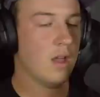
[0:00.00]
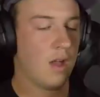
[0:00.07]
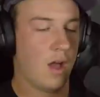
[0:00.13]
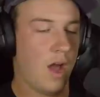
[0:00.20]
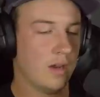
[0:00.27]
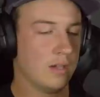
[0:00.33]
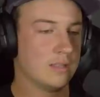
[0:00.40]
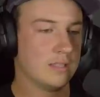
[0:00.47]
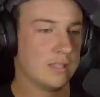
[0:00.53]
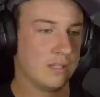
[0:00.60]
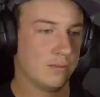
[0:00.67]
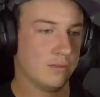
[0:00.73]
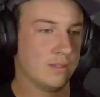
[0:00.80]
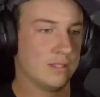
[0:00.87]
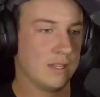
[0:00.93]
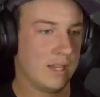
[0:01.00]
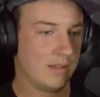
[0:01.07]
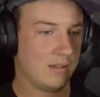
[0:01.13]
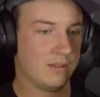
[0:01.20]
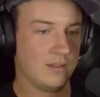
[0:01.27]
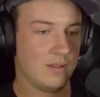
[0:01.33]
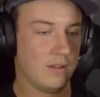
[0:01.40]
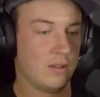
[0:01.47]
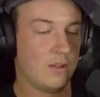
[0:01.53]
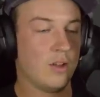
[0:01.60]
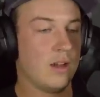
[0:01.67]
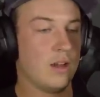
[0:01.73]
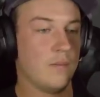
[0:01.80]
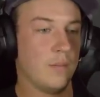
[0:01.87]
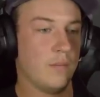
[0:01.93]
honestly, it was like,
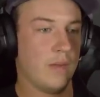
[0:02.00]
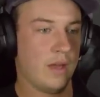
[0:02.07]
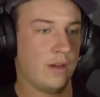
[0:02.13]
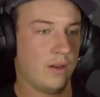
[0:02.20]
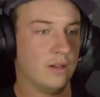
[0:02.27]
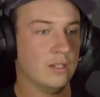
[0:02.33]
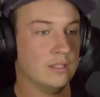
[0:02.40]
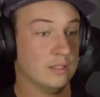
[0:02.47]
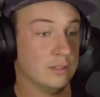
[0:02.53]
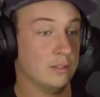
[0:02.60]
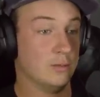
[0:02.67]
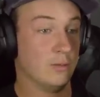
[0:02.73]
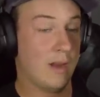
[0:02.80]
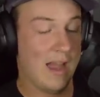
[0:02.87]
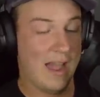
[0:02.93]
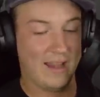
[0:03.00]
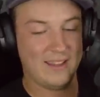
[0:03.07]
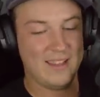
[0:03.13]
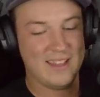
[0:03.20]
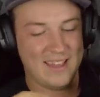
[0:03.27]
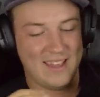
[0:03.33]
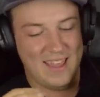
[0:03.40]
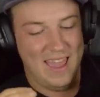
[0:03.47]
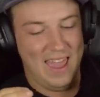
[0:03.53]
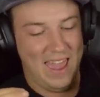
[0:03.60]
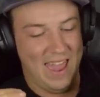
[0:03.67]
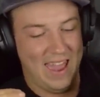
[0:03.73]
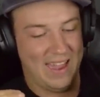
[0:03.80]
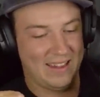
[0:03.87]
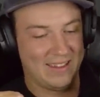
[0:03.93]
couldn't have been better. It was rad.
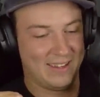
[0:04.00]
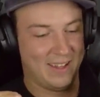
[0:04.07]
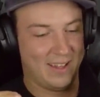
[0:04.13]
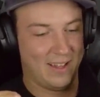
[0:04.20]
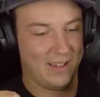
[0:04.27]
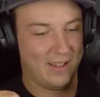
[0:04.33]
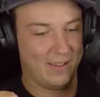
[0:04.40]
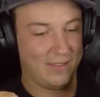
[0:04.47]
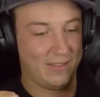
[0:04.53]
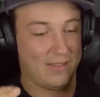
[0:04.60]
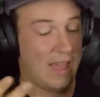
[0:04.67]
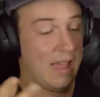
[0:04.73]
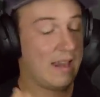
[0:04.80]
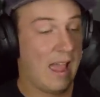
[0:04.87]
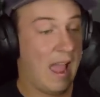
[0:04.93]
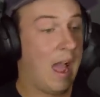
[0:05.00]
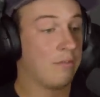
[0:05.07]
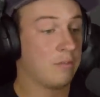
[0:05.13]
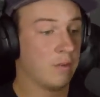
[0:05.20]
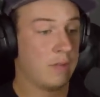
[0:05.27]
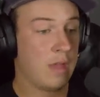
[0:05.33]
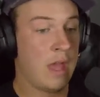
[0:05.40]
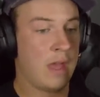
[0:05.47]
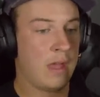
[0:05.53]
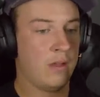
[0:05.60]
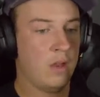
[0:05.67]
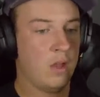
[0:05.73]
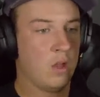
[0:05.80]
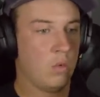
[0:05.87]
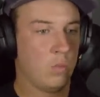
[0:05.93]
And then after
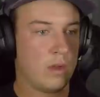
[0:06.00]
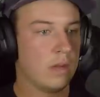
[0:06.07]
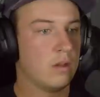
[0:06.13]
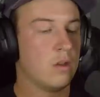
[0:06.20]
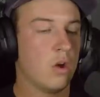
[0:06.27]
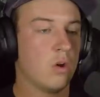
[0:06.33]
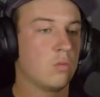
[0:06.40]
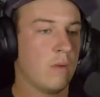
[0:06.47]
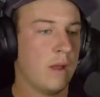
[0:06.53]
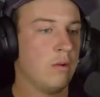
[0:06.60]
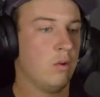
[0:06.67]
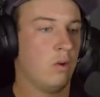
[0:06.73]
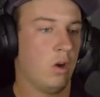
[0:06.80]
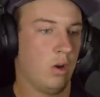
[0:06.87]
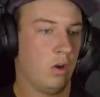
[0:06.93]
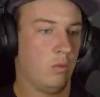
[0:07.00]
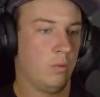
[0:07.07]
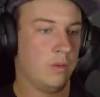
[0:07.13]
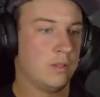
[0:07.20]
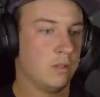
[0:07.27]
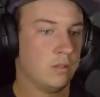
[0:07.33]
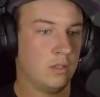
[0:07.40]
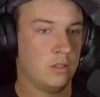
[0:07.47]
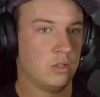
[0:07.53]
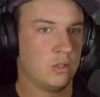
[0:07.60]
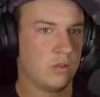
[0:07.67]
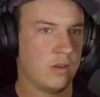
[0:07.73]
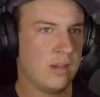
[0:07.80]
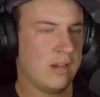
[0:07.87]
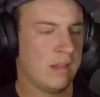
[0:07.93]
that, we had no rental car. We took the
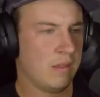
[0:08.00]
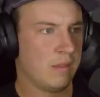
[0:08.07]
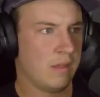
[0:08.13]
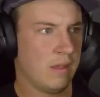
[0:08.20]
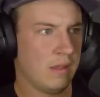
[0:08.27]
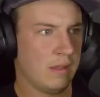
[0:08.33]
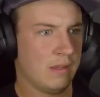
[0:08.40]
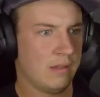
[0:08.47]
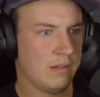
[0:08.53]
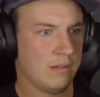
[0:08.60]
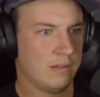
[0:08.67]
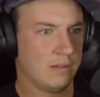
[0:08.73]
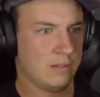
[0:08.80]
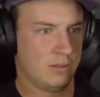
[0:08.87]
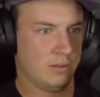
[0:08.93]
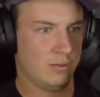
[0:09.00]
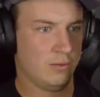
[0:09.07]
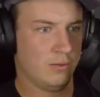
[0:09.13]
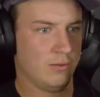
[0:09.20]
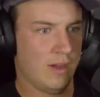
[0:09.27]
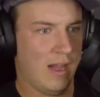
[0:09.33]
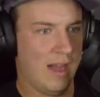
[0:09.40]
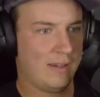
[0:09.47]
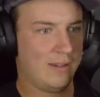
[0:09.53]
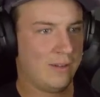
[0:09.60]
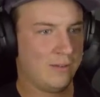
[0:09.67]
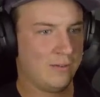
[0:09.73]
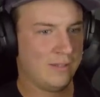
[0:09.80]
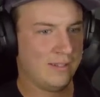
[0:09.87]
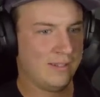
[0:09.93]
train, I think, to
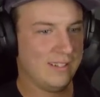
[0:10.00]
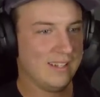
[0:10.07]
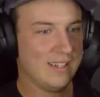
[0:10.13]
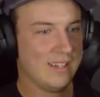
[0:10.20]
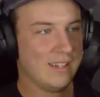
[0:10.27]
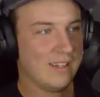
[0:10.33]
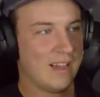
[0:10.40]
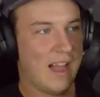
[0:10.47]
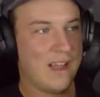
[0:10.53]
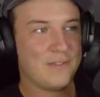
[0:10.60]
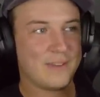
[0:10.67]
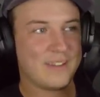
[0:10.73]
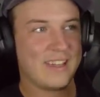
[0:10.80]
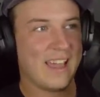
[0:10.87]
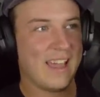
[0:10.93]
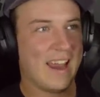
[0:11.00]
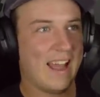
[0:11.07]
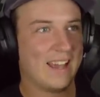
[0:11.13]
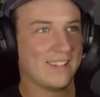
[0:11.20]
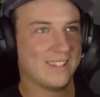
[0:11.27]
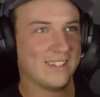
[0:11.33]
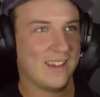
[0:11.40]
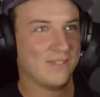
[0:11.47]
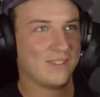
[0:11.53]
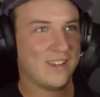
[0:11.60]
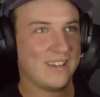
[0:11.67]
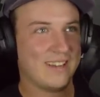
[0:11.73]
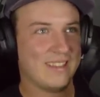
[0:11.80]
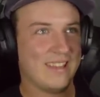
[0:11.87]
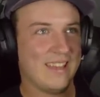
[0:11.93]
Eindhoven. I forget, actually. I'm
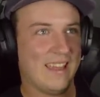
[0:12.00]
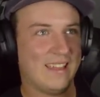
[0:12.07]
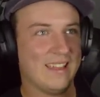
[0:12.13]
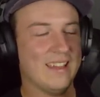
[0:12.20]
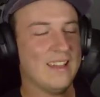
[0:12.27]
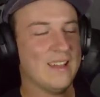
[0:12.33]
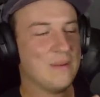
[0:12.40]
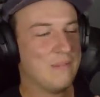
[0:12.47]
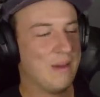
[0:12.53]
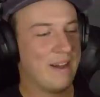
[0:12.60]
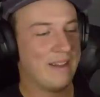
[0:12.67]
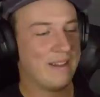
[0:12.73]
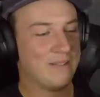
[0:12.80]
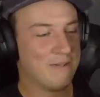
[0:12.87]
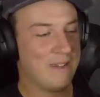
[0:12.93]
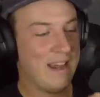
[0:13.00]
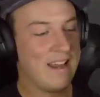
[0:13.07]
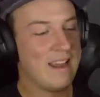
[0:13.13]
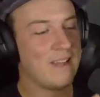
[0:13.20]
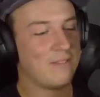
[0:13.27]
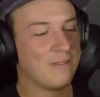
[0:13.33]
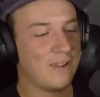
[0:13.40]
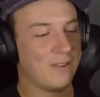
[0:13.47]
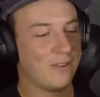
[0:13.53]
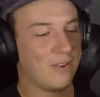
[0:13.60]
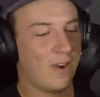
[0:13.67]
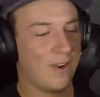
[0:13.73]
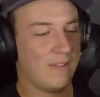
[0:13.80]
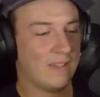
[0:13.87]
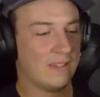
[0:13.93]
trying to think. But we didn't have a rental
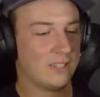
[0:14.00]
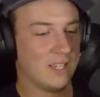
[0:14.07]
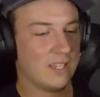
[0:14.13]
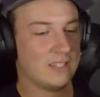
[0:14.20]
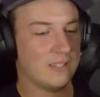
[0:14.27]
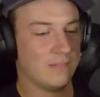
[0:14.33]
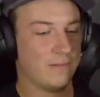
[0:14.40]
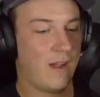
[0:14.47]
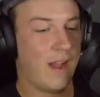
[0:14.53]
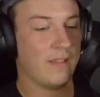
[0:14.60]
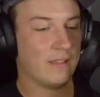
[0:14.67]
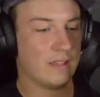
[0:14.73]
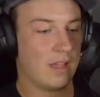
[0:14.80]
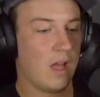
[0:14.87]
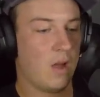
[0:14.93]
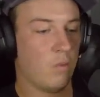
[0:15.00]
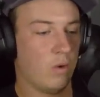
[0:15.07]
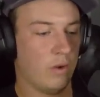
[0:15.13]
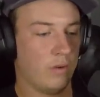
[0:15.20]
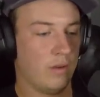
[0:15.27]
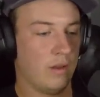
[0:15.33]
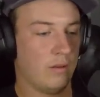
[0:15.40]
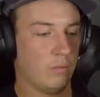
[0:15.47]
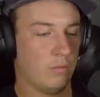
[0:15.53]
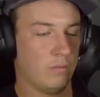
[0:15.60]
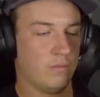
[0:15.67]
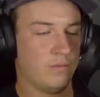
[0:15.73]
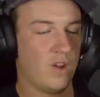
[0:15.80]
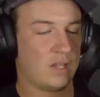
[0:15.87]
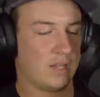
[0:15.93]
car, and then Jason finally got one, and
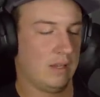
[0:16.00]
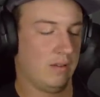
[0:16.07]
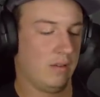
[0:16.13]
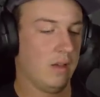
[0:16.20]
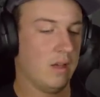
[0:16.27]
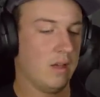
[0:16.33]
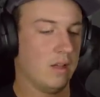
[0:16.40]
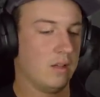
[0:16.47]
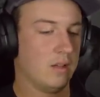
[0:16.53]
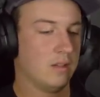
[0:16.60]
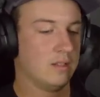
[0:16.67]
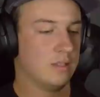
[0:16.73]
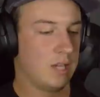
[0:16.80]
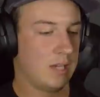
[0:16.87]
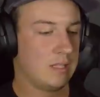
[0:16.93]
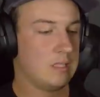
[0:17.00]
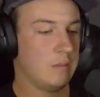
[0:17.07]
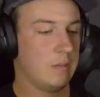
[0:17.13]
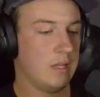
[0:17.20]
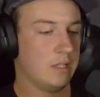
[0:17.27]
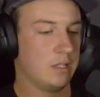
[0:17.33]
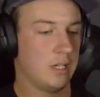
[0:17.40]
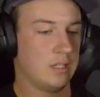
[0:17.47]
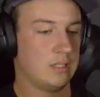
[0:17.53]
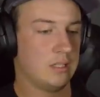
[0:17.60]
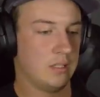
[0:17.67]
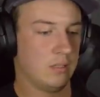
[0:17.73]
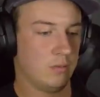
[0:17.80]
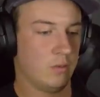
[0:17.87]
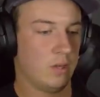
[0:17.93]
fucking Jason being
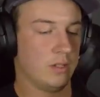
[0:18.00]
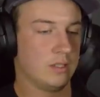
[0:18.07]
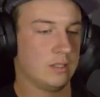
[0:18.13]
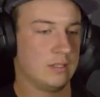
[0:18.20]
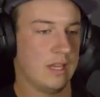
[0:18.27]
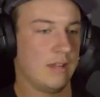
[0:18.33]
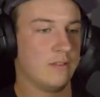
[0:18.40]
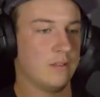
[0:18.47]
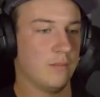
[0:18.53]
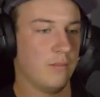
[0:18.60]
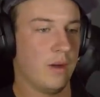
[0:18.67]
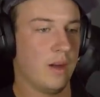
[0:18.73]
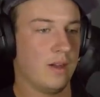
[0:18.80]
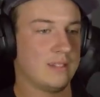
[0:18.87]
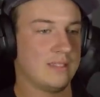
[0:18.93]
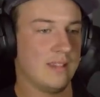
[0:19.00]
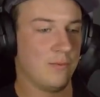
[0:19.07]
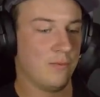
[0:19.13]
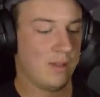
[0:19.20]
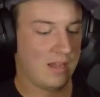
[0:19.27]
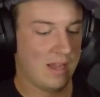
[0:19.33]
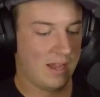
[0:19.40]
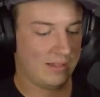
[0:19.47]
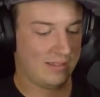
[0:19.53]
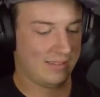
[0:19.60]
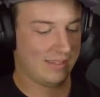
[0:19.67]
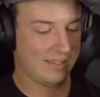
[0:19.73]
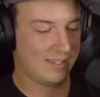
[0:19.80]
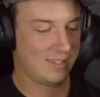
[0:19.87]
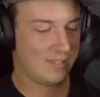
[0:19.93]
Jason wanted to save some bucks, and we
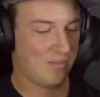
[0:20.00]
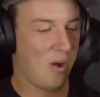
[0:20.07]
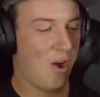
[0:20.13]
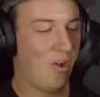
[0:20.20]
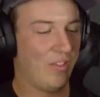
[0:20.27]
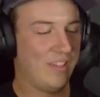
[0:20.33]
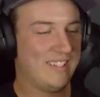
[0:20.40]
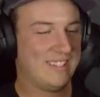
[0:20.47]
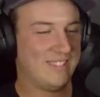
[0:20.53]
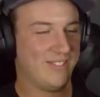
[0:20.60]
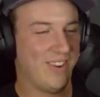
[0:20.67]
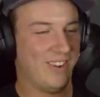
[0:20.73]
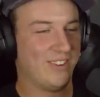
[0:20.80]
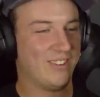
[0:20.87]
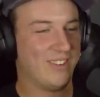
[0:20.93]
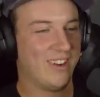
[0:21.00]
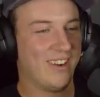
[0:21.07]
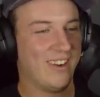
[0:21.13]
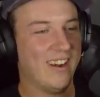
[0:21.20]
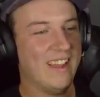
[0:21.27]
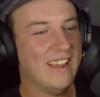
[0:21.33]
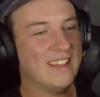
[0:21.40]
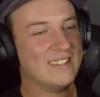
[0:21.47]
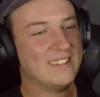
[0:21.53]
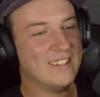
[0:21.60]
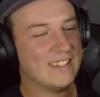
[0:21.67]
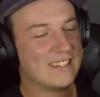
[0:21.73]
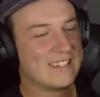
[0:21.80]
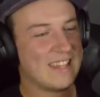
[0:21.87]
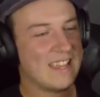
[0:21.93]
got the smallest rental car.
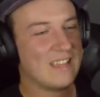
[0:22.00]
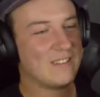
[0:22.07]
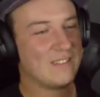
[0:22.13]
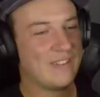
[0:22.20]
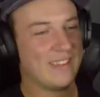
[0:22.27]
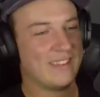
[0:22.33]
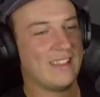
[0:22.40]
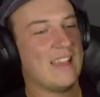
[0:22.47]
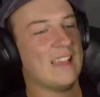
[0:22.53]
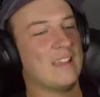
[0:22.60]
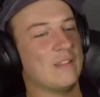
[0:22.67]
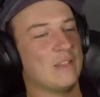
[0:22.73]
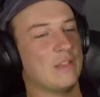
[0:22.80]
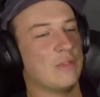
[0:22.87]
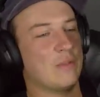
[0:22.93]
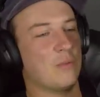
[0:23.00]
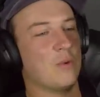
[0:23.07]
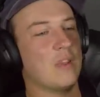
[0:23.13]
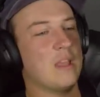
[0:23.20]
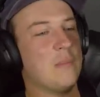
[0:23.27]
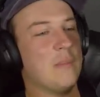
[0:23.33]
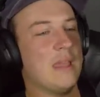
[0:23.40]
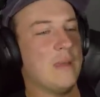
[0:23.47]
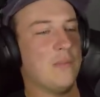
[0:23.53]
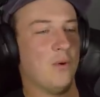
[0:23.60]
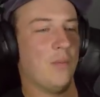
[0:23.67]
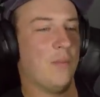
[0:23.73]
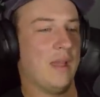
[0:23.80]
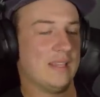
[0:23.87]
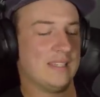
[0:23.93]
Dude, this thing fit like 3
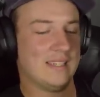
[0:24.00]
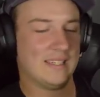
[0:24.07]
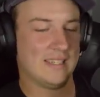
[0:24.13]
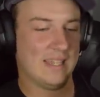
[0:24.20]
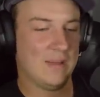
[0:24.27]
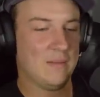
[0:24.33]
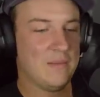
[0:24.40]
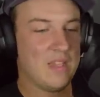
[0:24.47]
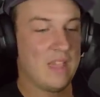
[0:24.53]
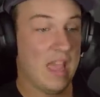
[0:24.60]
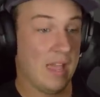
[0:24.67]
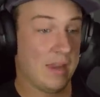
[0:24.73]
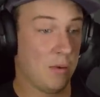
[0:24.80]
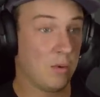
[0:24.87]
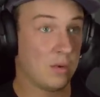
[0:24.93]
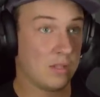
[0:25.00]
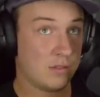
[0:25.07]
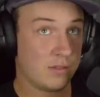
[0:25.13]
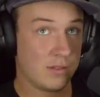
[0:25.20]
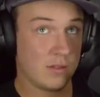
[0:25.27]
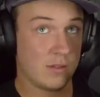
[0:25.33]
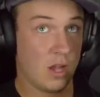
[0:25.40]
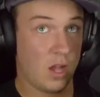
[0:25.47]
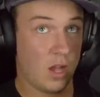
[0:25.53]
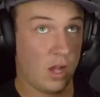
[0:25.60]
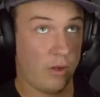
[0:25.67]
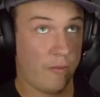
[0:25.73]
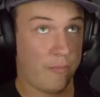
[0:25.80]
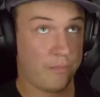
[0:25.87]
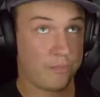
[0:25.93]
people, basically. And there was
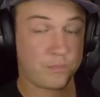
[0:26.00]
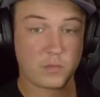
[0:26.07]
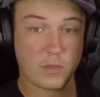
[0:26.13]
4